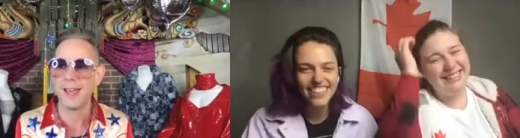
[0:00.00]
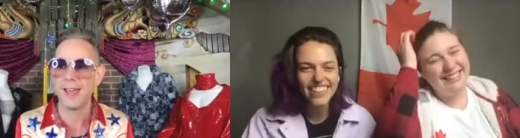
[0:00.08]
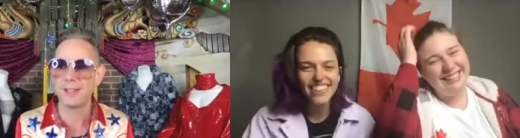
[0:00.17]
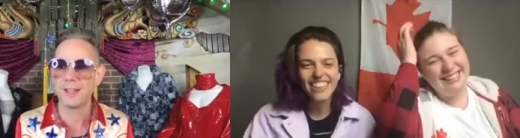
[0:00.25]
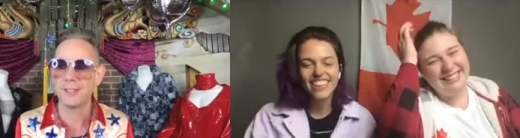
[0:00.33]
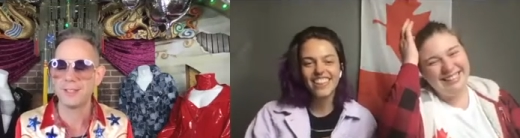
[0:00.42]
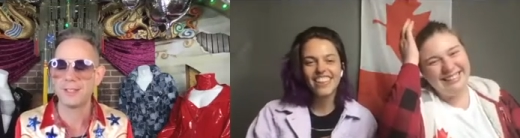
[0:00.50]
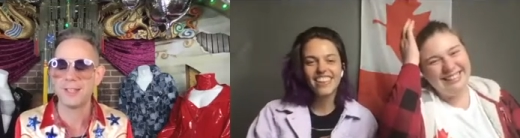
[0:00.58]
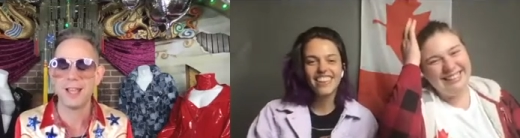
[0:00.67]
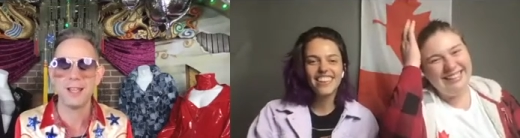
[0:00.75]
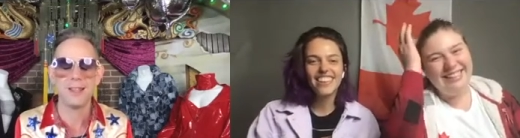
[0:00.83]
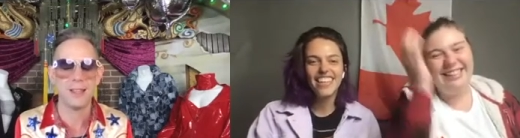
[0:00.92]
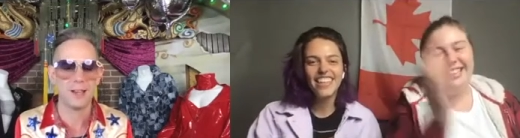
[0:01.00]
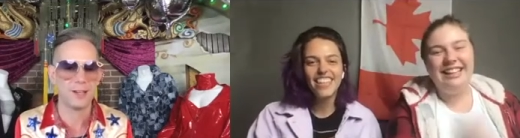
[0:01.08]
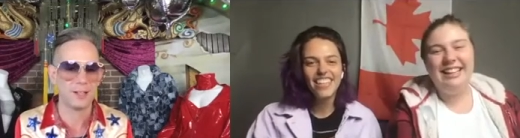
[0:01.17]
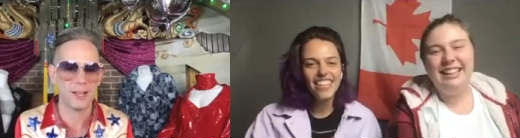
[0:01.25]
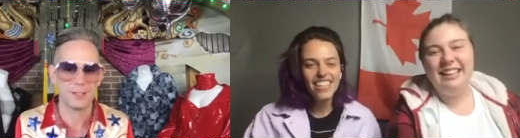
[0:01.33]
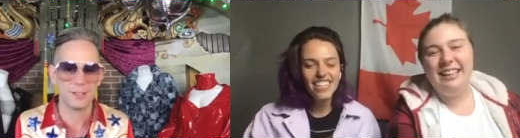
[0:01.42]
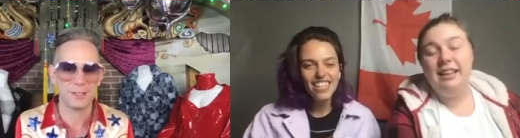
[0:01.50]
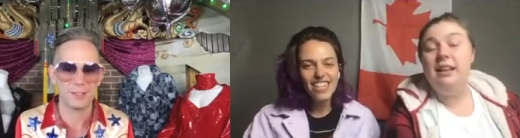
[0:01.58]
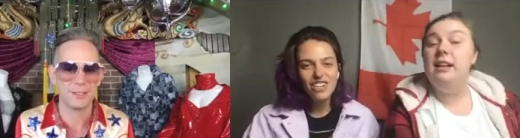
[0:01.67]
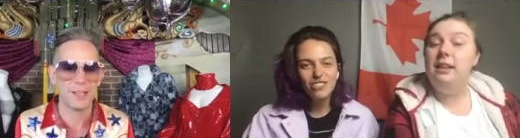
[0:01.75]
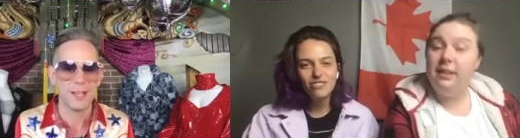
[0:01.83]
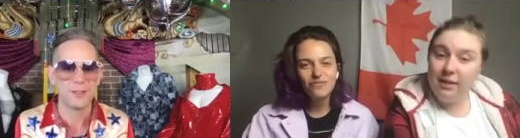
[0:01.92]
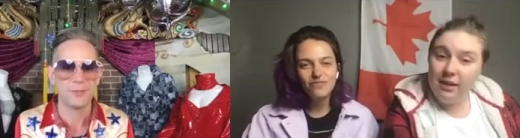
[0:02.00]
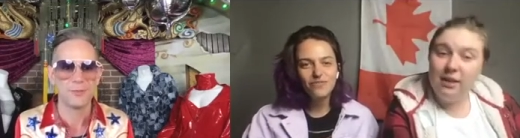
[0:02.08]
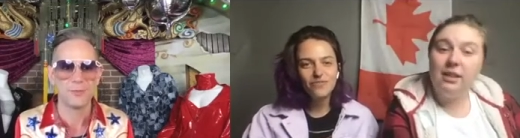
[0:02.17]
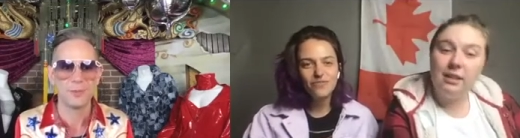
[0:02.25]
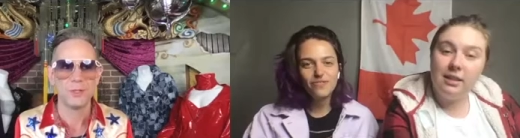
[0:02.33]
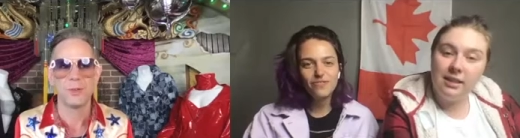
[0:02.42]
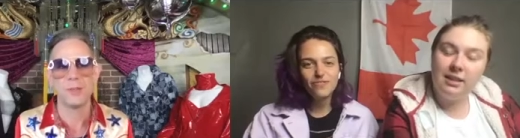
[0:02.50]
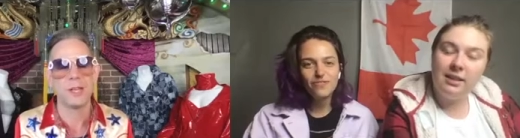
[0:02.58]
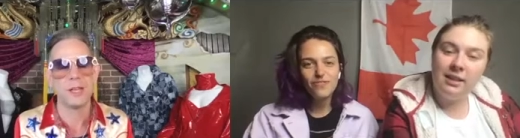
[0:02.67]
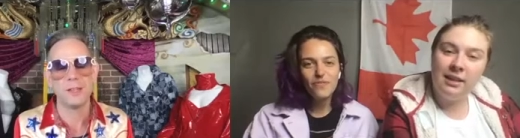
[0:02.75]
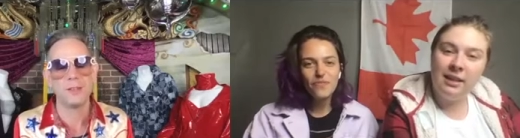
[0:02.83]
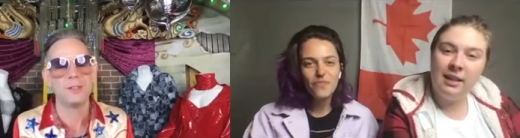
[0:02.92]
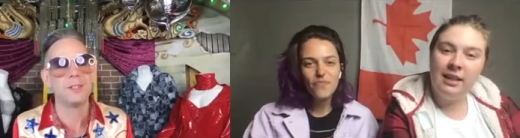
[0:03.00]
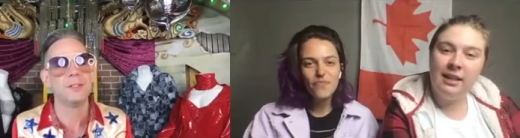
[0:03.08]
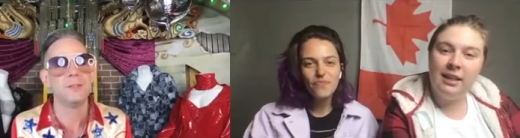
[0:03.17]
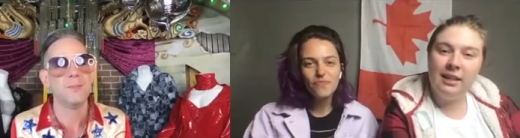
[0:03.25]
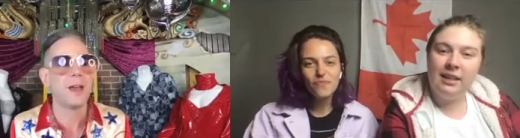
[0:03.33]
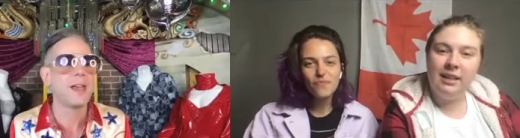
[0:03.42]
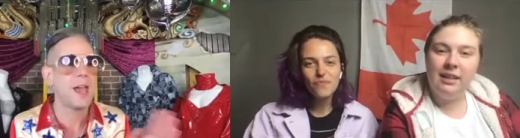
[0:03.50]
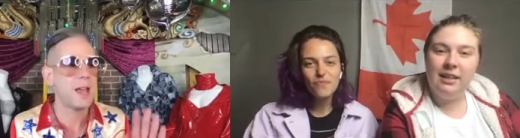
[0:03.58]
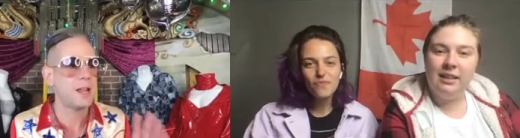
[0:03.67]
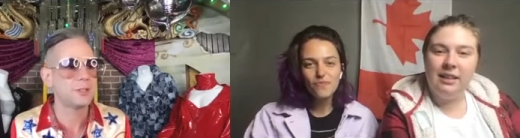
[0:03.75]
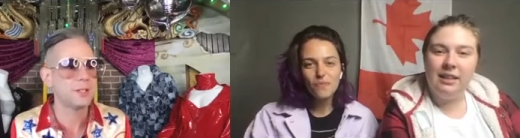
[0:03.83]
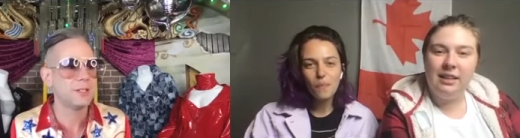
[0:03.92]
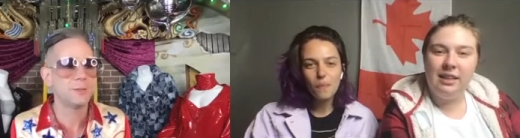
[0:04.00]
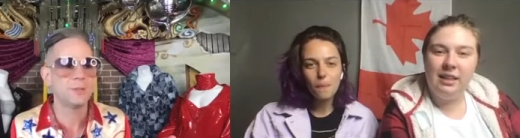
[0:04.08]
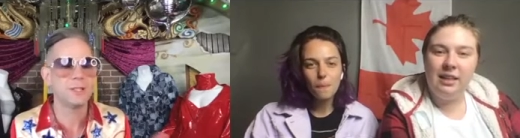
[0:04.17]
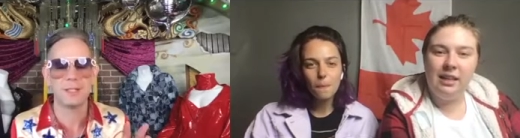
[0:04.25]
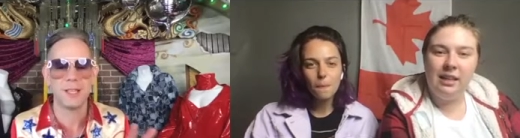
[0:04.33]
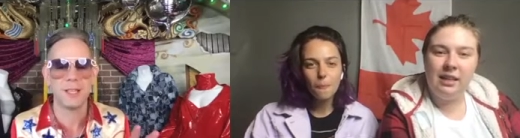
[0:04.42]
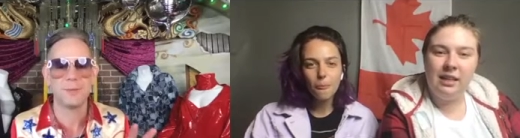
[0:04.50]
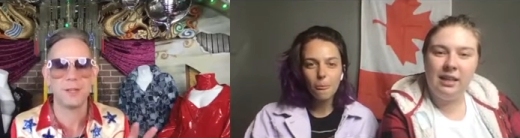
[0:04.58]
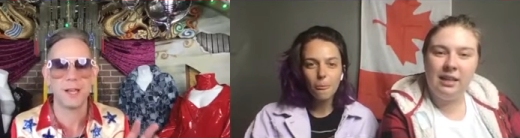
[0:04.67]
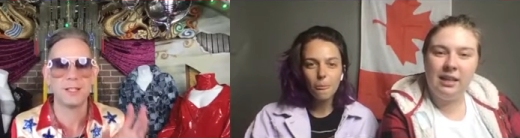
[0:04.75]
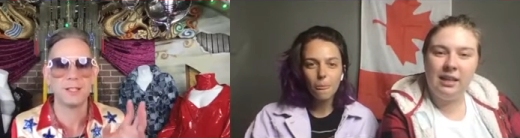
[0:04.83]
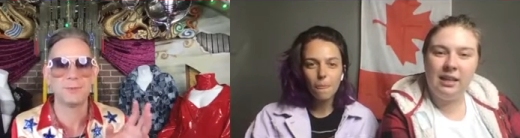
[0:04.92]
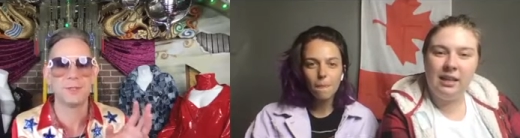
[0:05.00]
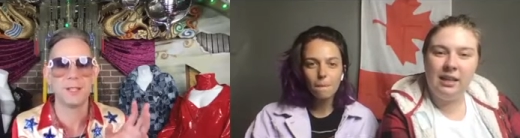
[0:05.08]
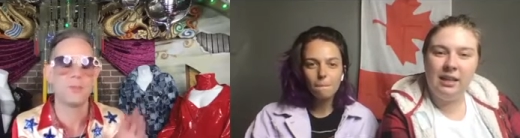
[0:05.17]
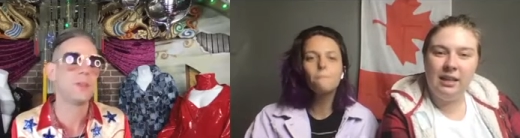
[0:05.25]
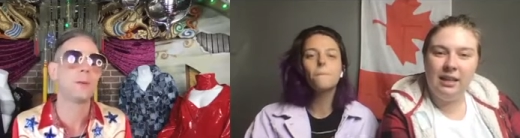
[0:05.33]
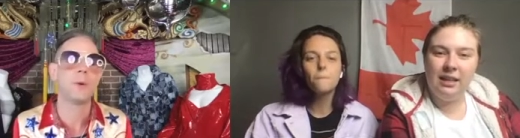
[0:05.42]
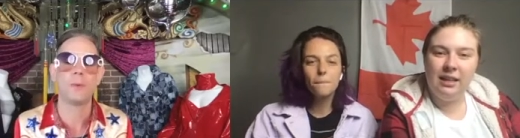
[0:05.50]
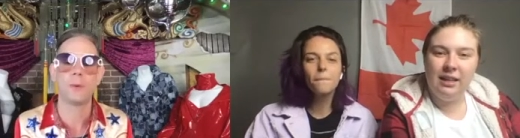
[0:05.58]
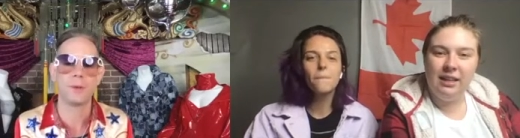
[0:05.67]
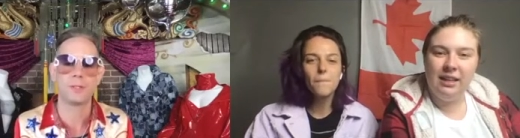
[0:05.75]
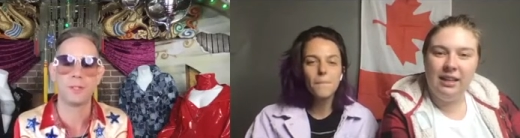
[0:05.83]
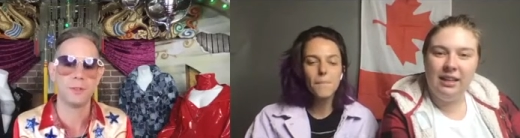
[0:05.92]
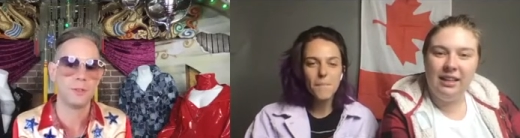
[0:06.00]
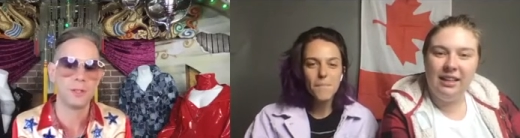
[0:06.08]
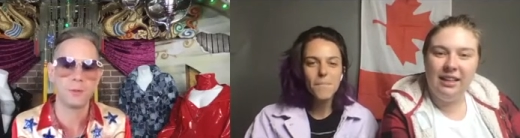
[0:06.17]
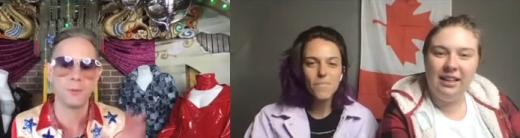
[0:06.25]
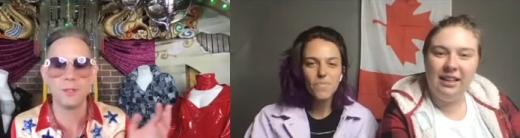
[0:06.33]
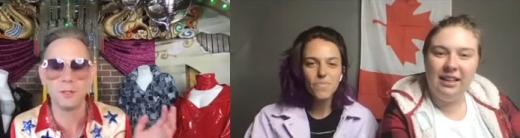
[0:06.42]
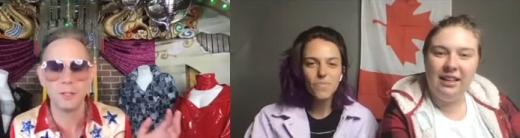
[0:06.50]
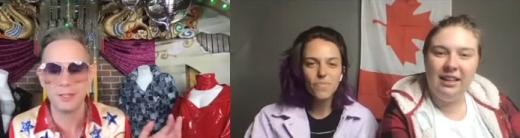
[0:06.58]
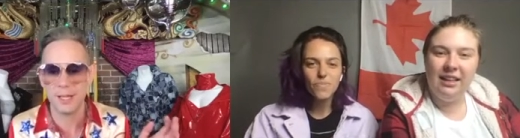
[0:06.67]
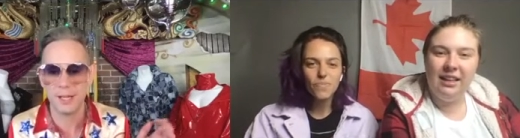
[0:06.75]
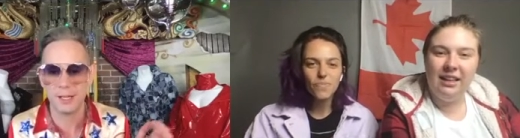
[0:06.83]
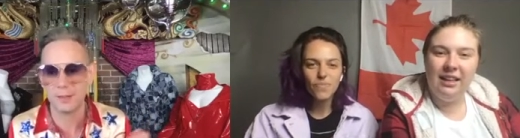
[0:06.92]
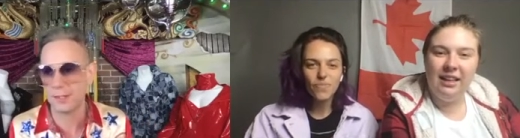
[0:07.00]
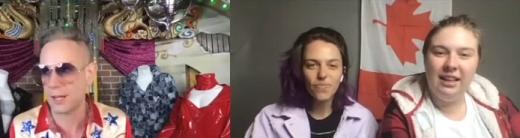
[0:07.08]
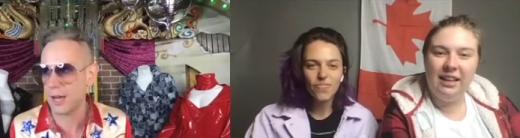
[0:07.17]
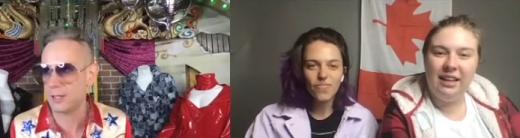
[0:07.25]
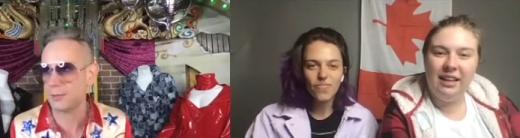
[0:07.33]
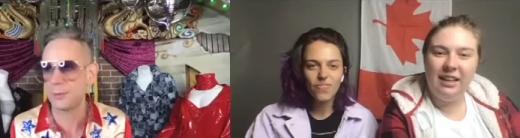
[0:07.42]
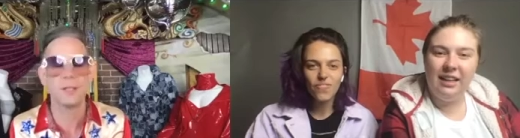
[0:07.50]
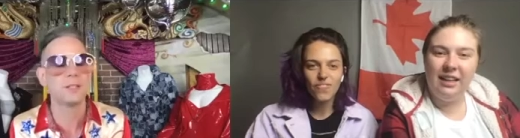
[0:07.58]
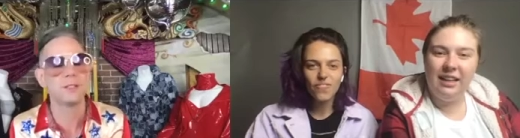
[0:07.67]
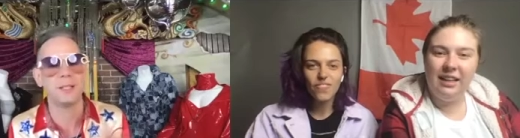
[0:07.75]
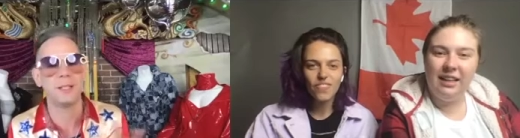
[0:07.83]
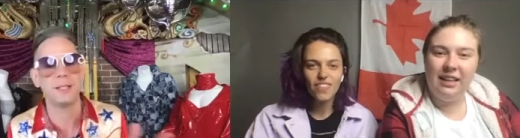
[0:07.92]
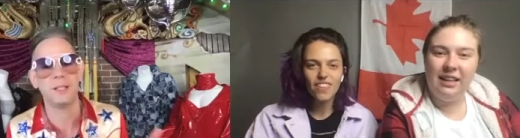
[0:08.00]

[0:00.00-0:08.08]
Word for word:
Speaker 1: I just laid there and I just, you know, the, my entrance was the same thing. I didn't really think about what I was gonna do. They're like, what are you gonna say? And I was like, I just wanna see